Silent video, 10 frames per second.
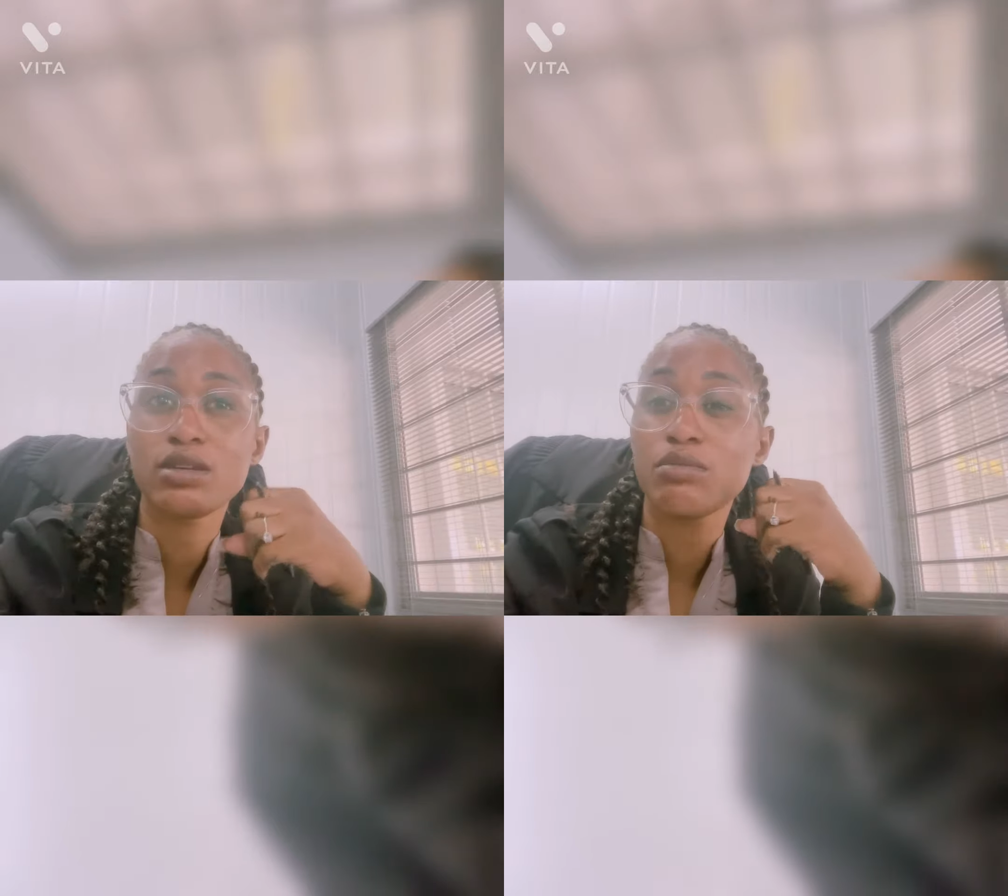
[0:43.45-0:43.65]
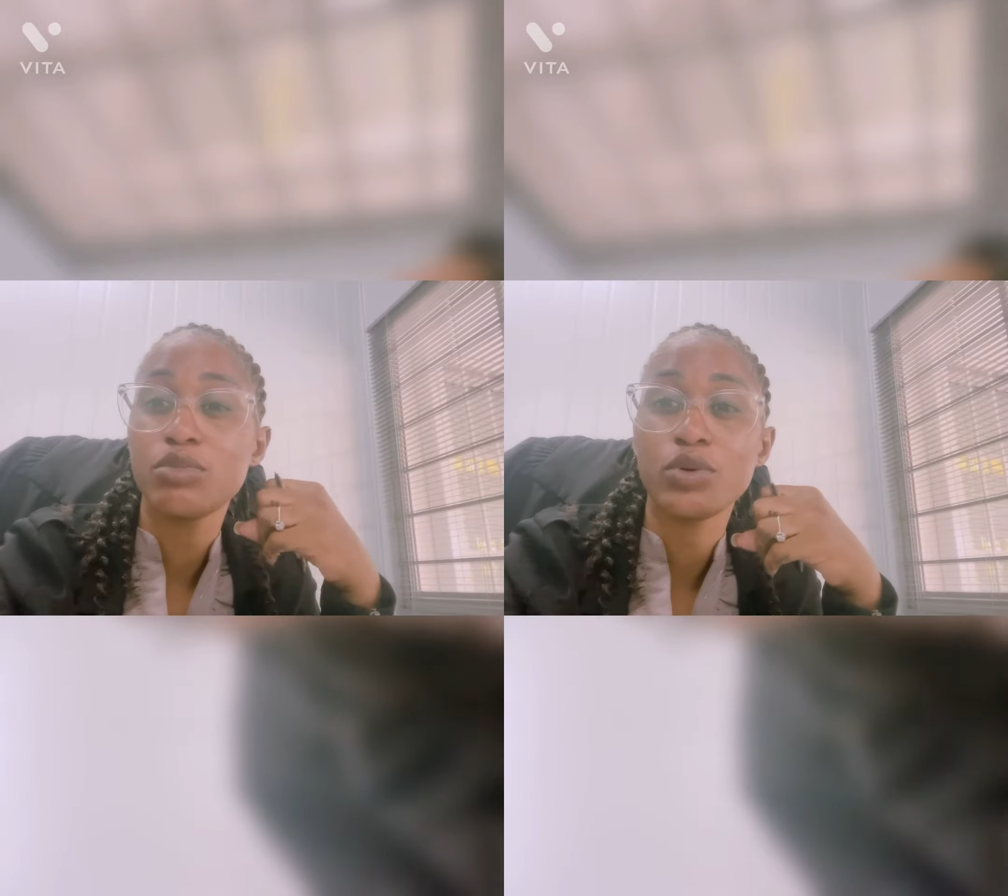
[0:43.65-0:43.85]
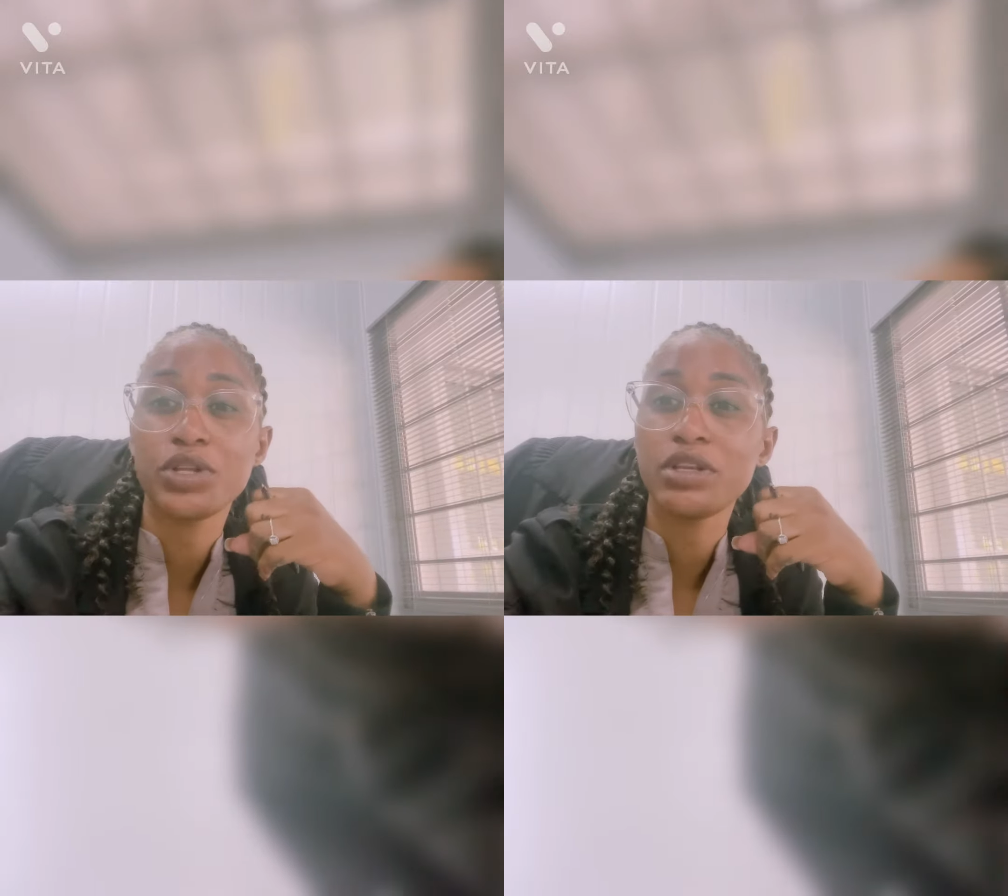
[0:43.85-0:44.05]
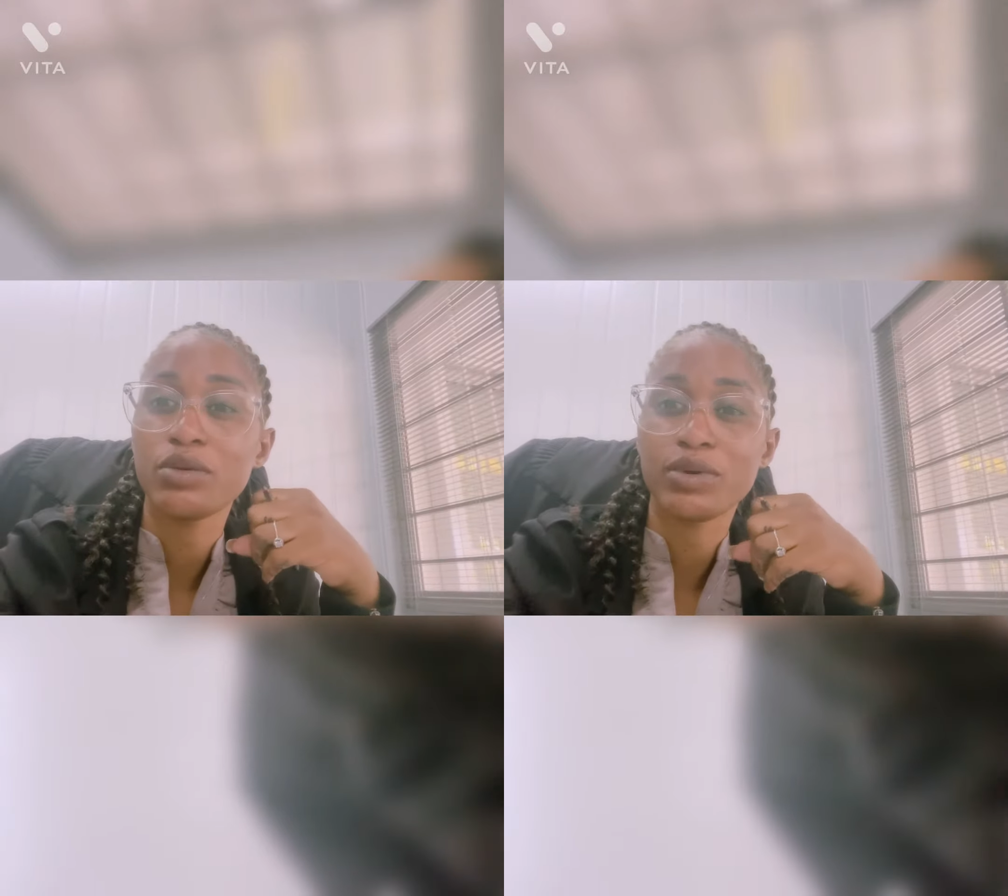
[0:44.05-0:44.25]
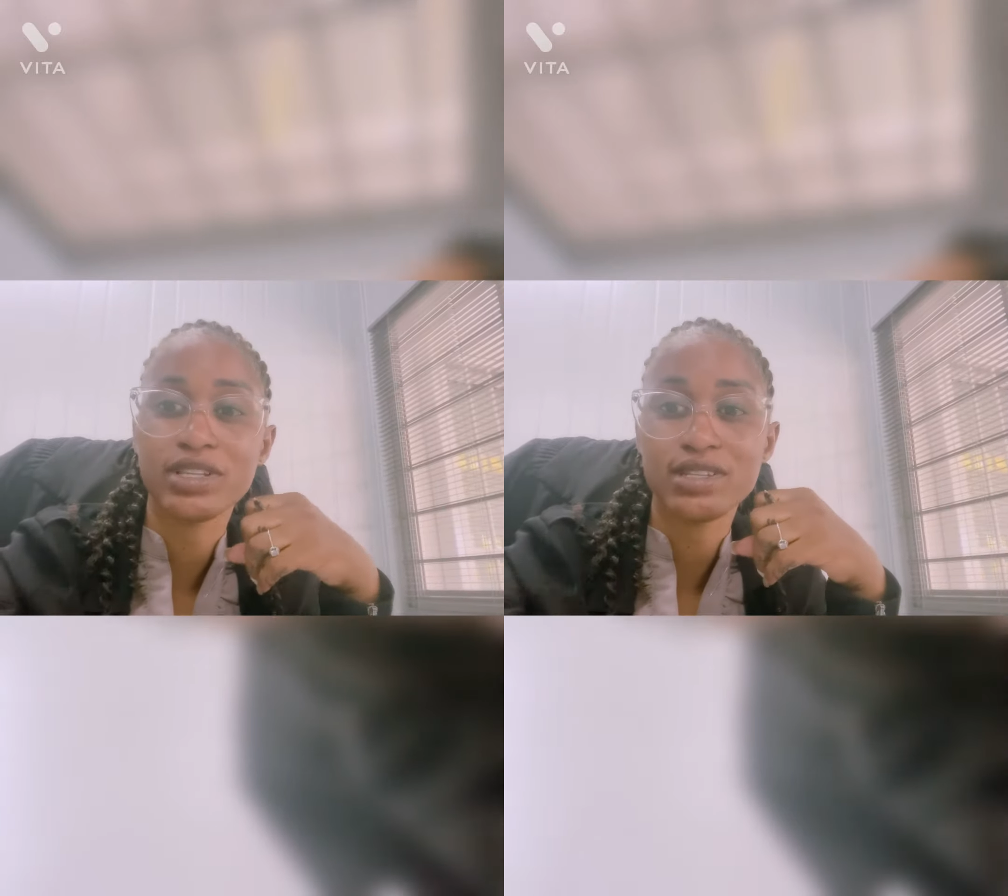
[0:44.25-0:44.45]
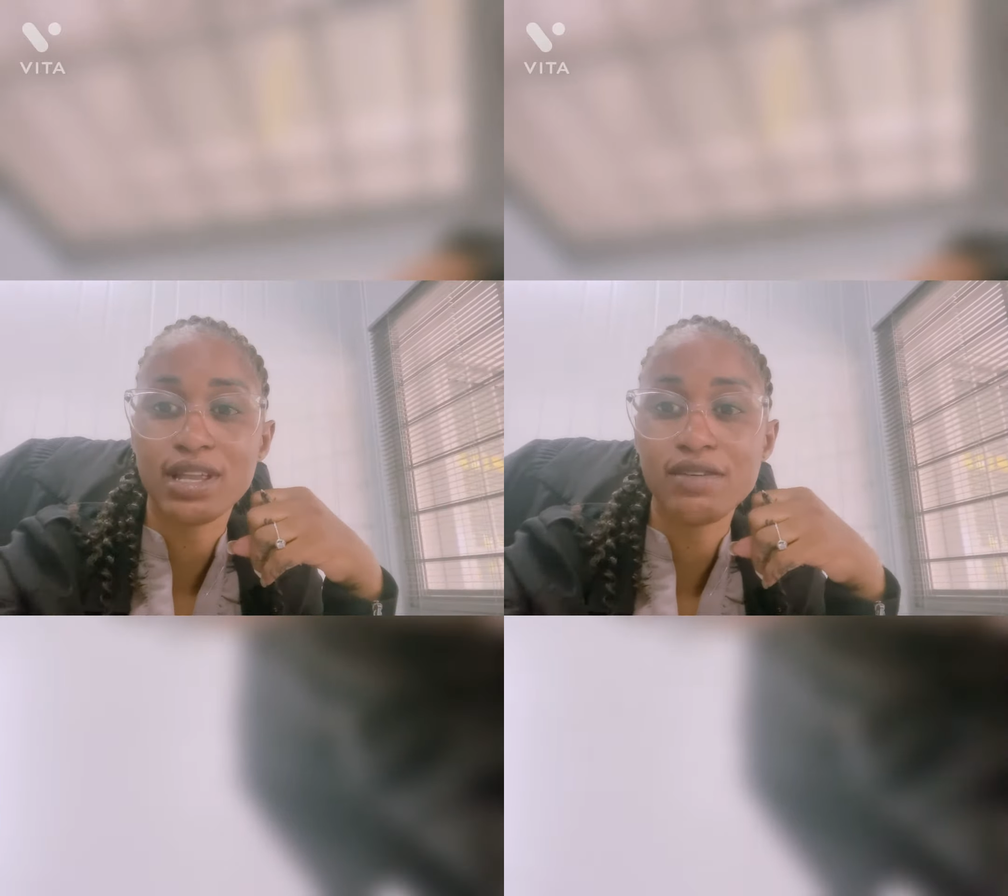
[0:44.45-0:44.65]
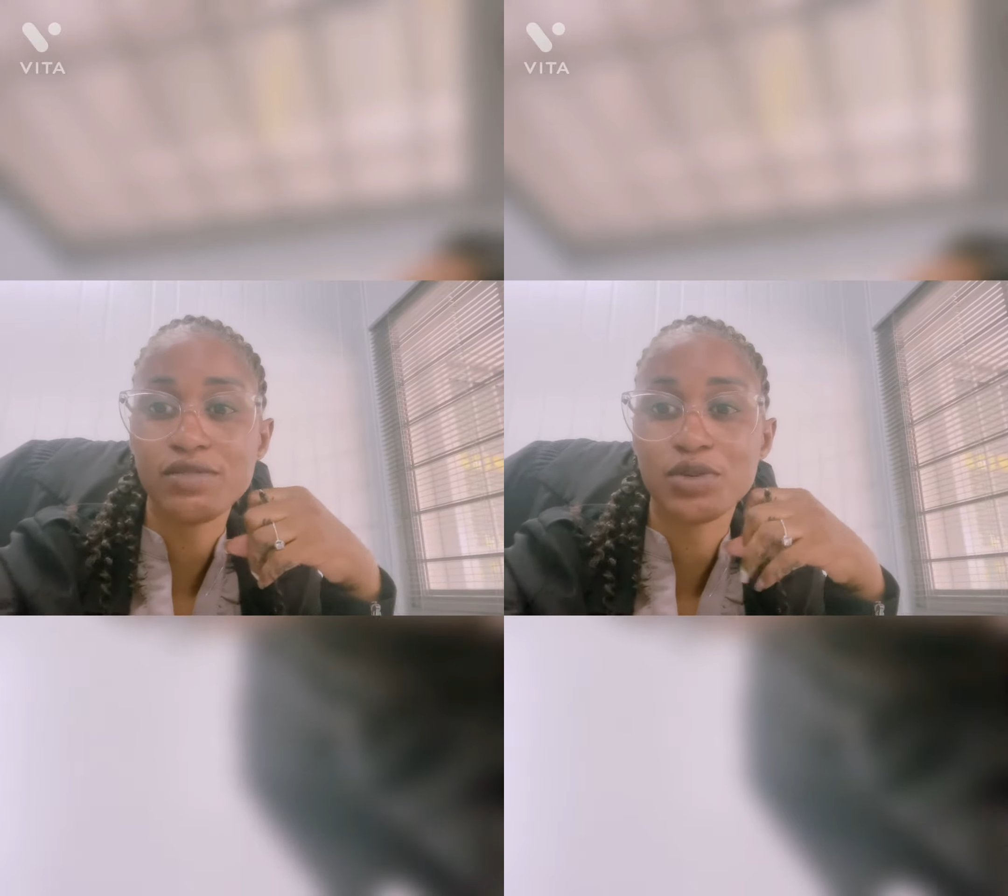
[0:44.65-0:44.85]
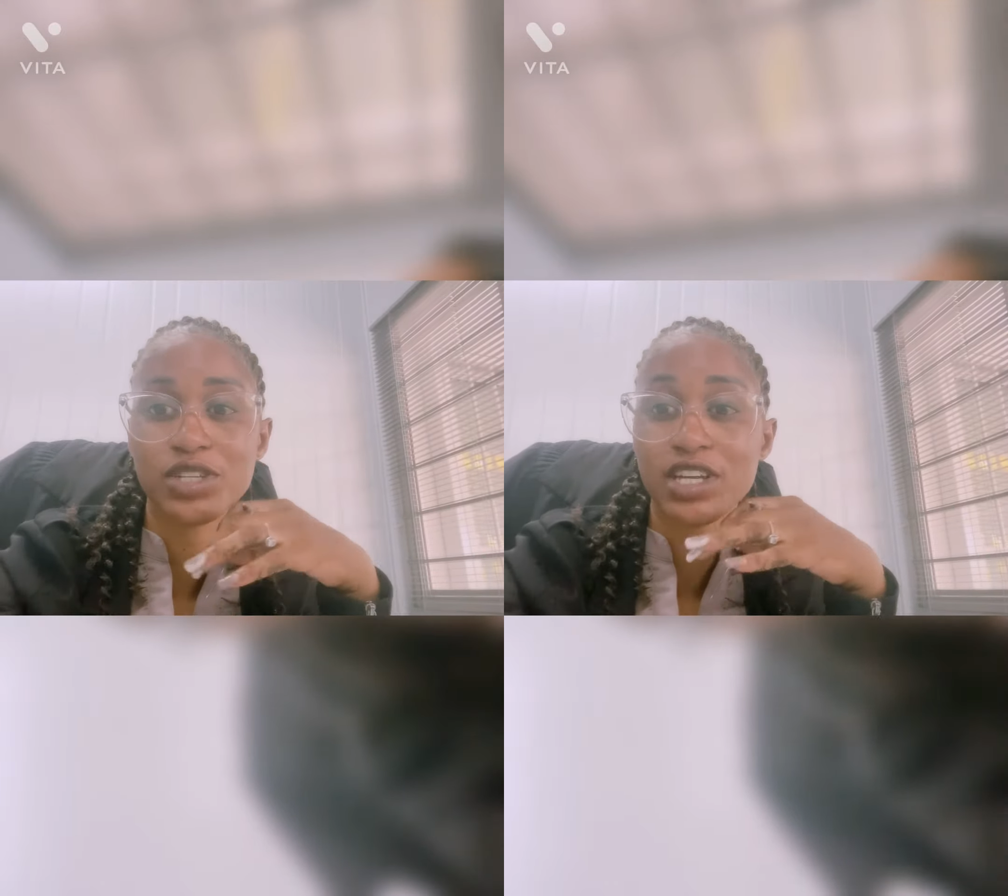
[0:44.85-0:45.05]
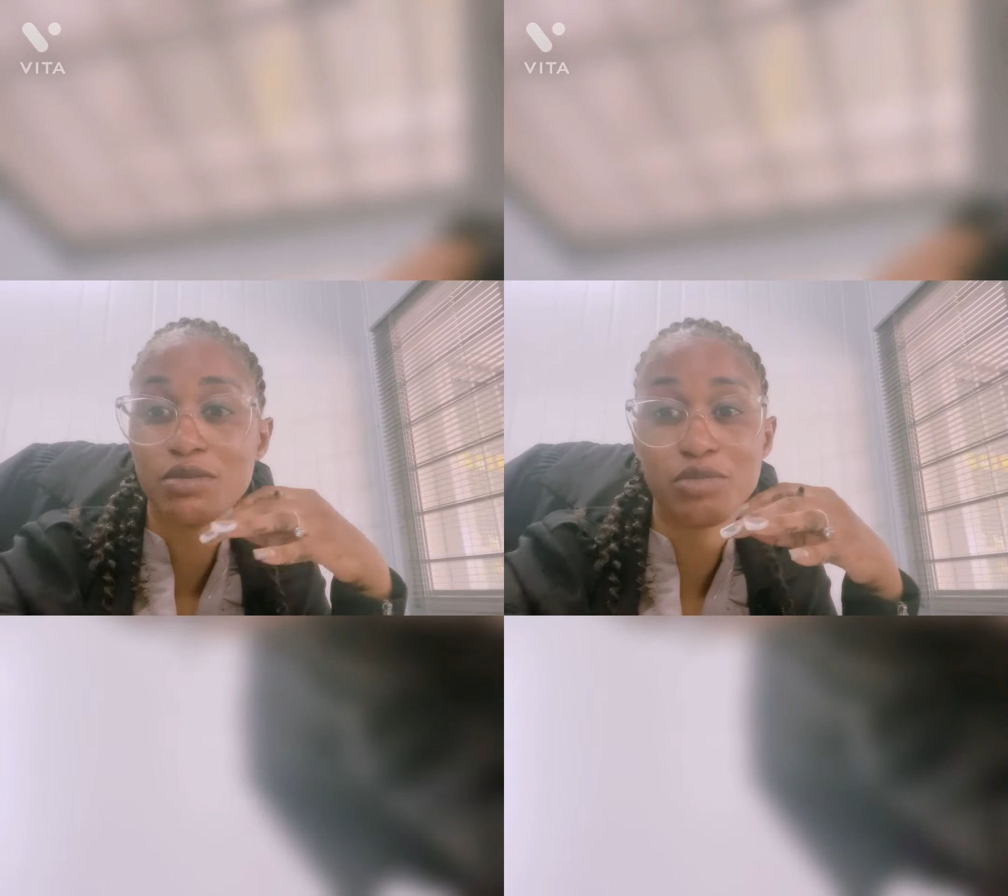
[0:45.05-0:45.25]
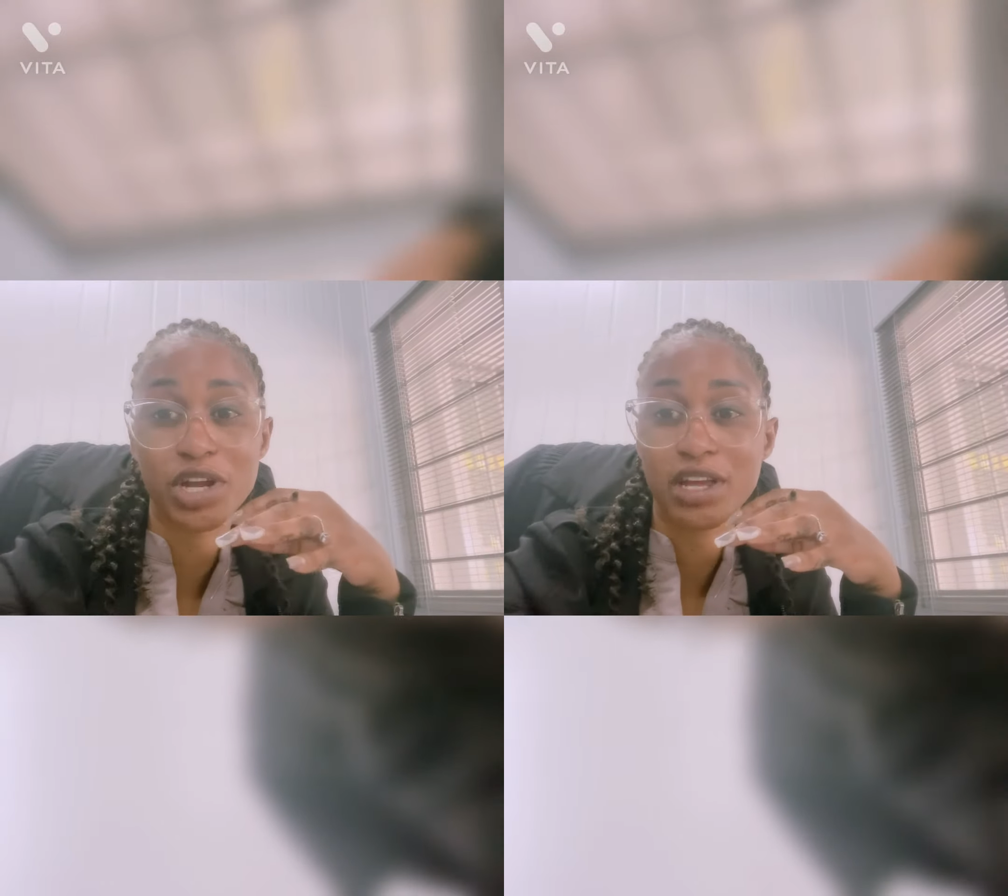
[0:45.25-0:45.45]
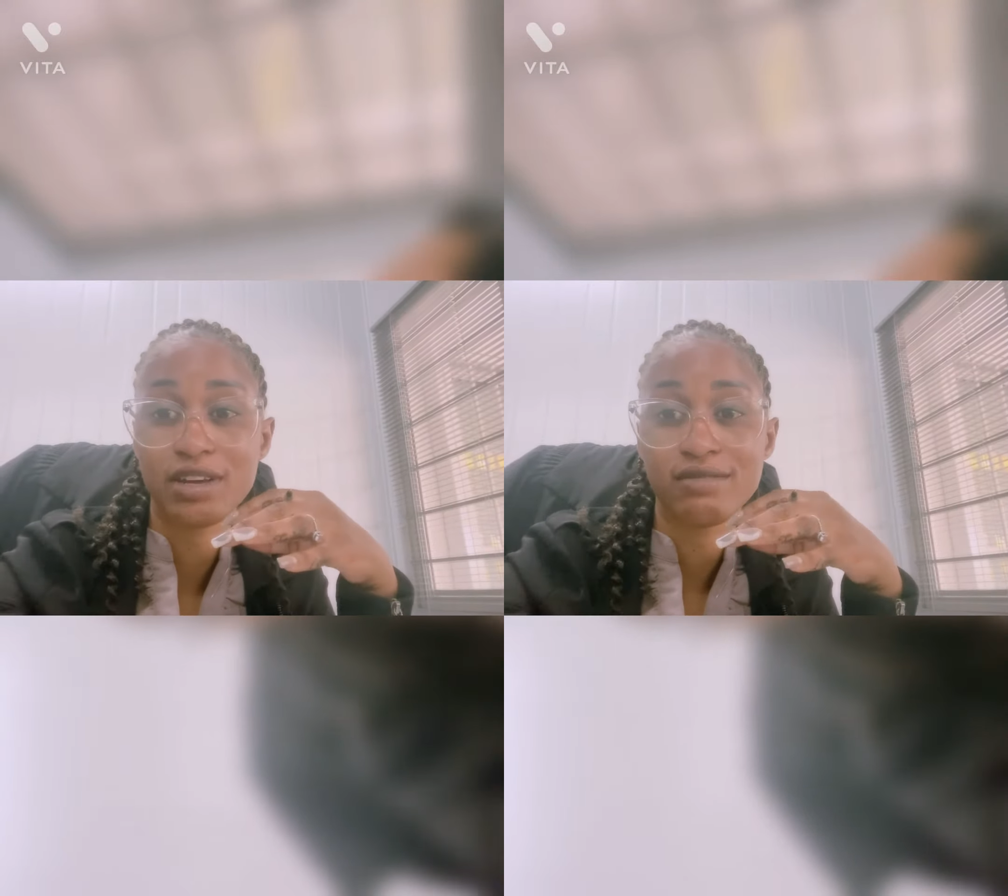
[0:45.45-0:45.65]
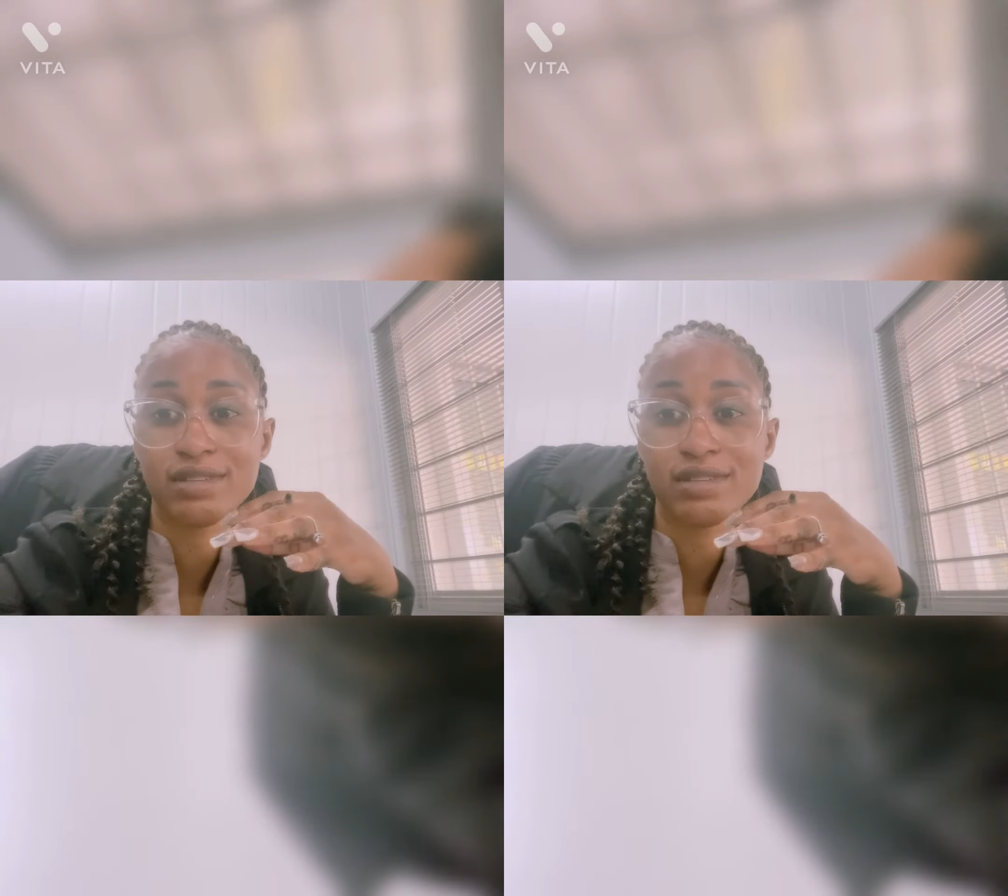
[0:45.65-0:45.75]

some point in one's life to take a break.